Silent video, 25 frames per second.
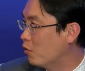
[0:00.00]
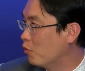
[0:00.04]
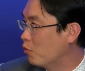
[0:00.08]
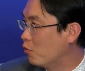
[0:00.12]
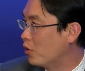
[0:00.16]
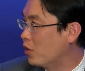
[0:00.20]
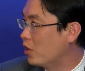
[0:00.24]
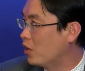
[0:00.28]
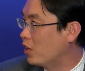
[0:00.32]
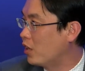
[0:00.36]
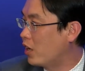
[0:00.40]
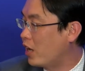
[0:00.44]

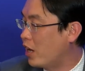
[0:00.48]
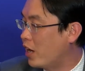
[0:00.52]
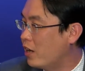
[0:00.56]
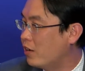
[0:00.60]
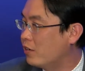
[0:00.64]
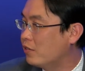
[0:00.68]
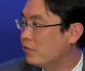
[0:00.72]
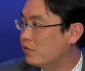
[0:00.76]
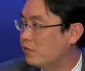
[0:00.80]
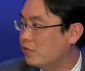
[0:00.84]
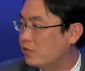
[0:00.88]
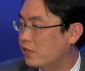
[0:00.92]
We
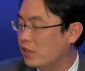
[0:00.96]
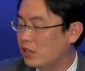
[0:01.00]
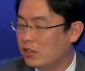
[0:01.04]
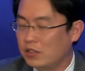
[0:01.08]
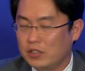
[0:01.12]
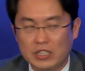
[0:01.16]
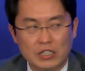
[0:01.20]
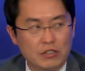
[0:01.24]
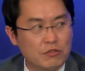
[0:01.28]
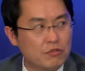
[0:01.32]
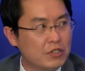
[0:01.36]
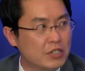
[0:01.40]
have
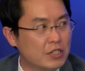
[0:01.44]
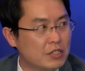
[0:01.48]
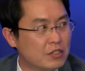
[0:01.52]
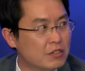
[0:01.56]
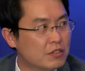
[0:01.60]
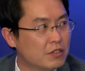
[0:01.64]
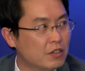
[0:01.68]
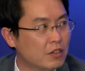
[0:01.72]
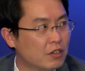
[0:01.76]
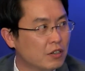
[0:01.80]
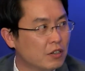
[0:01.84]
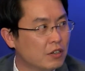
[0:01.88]

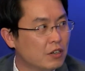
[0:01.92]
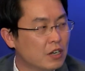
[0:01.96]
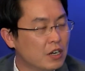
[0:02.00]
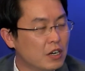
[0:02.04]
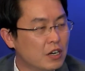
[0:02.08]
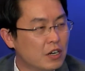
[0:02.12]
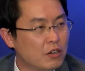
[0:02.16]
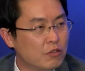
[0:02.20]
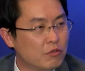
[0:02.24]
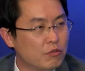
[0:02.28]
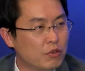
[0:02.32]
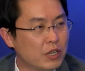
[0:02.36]
decreased the
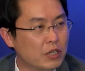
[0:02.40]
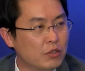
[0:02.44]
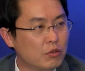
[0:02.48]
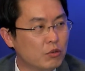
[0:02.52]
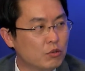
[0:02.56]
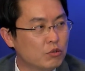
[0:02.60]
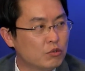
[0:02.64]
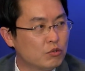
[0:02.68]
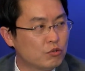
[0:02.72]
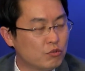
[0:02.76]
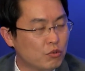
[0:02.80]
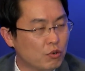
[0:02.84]
rate
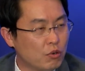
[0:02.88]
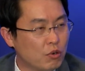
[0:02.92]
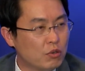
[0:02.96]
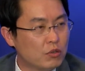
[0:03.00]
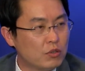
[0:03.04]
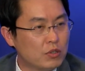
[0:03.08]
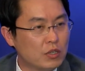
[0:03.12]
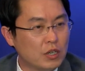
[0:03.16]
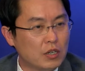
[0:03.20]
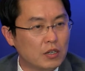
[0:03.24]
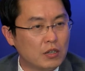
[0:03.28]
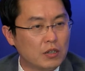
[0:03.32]
of
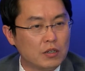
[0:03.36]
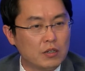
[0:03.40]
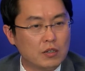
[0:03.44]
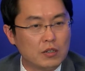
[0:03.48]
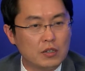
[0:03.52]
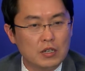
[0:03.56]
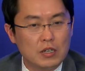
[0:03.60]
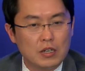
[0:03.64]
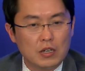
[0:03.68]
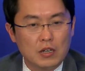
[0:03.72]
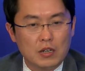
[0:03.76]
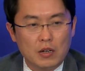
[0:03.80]
stroke
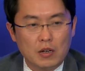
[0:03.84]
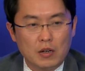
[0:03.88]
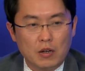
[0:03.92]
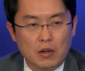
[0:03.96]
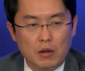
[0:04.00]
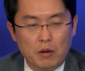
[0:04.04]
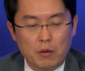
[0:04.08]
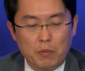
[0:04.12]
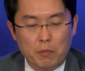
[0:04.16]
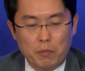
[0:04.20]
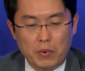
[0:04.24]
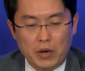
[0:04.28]

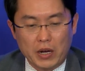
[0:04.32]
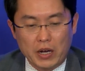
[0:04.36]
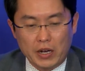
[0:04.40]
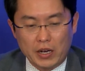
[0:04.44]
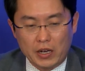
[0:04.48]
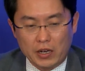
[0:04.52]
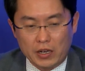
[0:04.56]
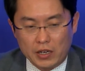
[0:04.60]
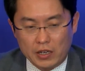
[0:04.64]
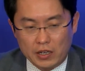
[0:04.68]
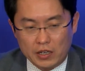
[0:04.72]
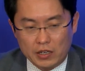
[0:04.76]

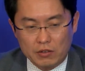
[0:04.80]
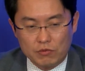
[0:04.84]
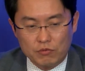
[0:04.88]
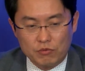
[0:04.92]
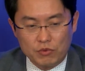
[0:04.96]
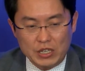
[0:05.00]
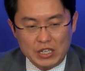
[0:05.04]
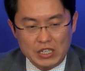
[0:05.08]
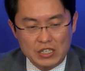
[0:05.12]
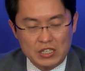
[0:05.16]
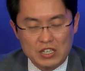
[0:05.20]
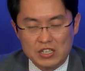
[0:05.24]
by
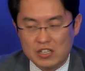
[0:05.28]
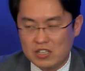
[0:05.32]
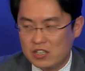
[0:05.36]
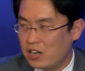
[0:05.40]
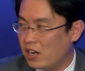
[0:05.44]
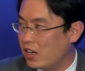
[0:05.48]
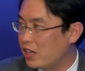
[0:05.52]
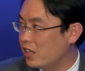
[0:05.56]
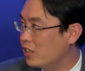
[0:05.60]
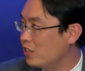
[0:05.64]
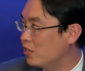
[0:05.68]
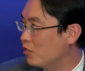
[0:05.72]

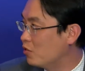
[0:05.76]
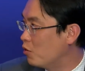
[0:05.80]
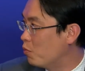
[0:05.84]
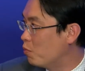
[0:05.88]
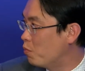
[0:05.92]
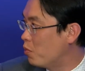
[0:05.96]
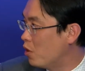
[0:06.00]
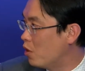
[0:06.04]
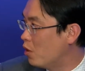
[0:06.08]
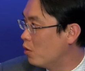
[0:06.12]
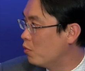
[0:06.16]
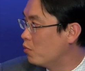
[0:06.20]
redesigning the
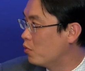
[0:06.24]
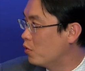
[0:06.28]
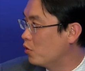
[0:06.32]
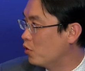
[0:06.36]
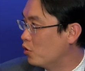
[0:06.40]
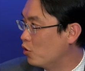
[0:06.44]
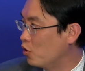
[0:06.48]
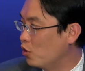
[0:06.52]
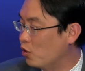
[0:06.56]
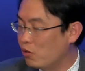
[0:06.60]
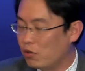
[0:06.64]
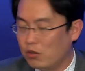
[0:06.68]
pump for
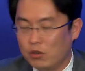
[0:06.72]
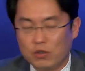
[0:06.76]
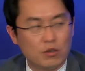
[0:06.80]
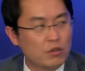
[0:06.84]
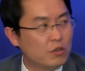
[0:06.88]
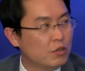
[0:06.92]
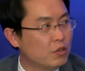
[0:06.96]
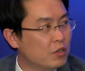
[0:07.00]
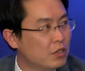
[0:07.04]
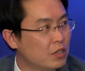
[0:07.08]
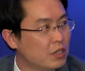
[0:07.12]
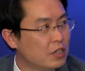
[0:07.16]

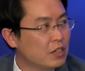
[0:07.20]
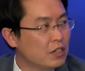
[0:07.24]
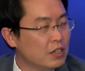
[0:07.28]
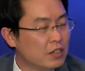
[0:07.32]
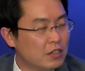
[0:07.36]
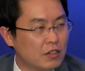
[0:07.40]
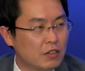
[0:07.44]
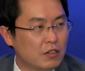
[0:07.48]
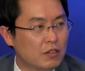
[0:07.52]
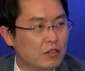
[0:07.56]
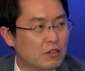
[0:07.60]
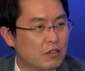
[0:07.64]
newer
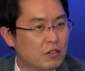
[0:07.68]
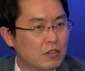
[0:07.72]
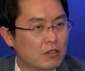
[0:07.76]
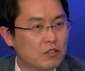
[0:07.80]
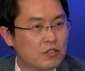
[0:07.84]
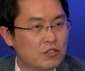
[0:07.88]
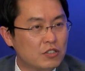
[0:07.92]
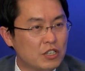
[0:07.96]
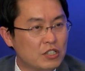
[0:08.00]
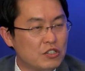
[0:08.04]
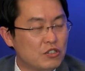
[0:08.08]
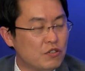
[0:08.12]

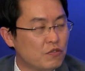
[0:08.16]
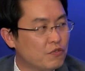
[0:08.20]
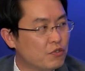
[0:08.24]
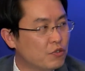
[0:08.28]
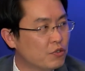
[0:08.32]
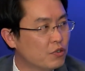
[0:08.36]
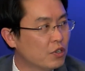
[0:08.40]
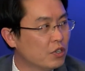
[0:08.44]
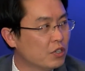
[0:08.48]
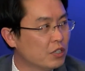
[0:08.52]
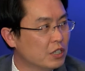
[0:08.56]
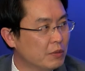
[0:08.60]

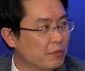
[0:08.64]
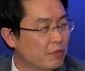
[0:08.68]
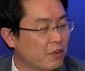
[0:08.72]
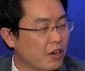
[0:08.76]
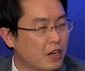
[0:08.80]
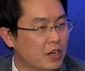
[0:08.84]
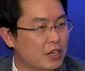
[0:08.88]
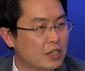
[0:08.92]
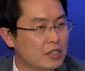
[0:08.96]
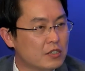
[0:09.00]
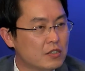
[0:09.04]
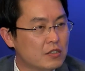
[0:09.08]
centrifugal
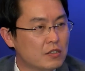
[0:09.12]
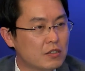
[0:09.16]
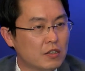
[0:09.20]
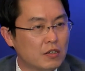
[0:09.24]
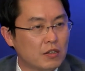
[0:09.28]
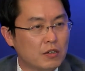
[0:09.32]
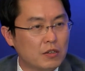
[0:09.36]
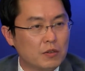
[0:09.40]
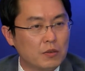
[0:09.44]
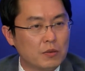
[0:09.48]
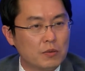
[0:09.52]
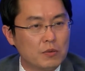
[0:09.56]
device.
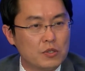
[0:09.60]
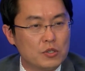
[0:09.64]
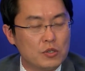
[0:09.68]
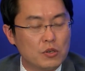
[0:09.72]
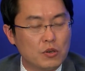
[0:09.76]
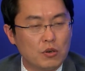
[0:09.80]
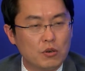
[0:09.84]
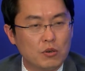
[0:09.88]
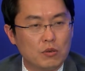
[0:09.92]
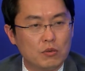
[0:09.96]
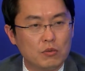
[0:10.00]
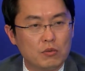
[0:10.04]

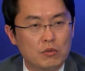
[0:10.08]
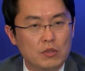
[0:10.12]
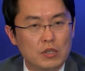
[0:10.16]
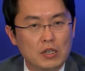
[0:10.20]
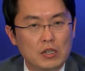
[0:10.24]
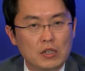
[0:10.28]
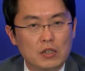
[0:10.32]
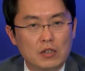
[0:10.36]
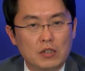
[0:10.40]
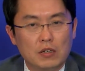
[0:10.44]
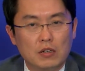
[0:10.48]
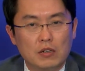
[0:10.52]
So
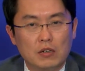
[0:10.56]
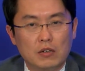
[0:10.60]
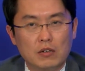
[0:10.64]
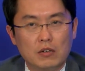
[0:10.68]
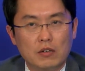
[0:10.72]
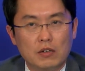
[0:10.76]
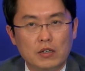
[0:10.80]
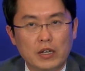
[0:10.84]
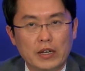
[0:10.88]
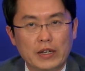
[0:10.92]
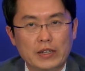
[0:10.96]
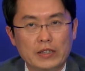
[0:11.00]

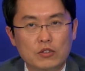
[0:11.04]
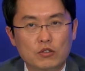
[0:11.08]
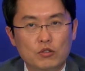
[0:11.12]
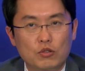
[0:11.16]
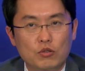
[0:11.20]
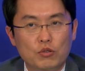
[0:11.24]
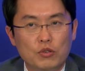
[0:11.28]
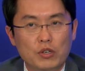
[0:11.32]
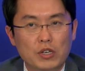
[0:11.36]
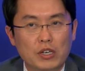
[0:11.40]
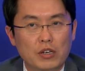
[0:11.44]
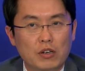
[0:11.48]
at
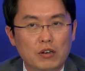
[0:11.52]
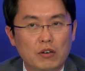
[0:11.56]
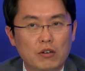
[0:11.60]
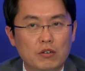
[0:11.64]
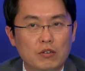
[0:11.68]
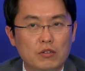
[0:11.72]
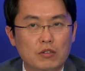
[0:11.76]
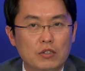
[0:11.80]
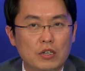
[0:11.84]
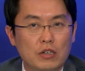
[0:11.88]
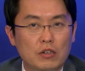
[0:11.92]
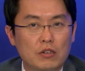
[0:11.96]
2
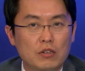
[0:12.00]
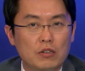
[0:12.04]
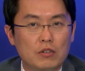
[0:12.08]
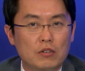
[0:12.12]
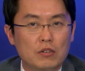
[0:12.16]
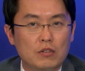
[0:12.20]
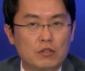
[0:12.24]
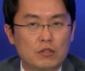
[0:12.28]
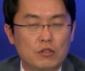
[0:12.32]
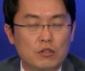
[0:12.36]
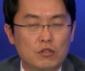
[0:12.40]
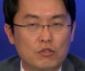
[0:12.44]
years,
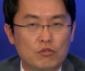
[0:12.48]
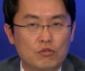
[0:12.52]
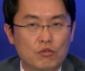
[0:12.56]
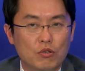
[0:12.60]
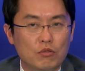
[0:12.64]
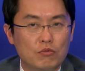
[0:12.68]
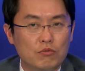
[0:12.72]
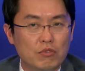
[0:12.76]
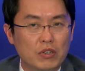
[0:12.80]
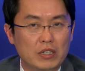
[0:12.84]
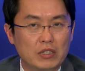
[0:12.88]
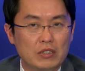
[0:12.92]
the
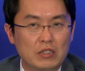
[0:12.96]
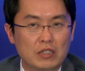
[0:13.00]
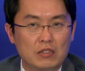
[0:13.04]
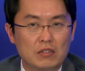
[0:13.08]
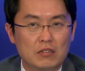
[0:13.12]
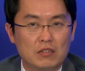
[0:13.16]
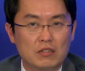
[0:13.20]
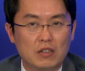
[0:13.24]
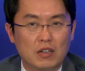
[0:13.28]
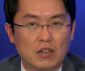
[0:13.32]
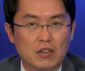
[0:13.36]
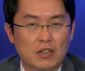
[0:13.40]
stroke rate
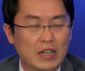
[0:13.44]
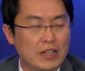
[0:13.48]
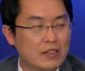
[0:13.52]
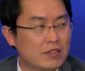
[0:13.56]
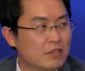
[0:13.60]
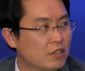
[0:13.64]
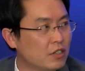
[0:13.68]
is less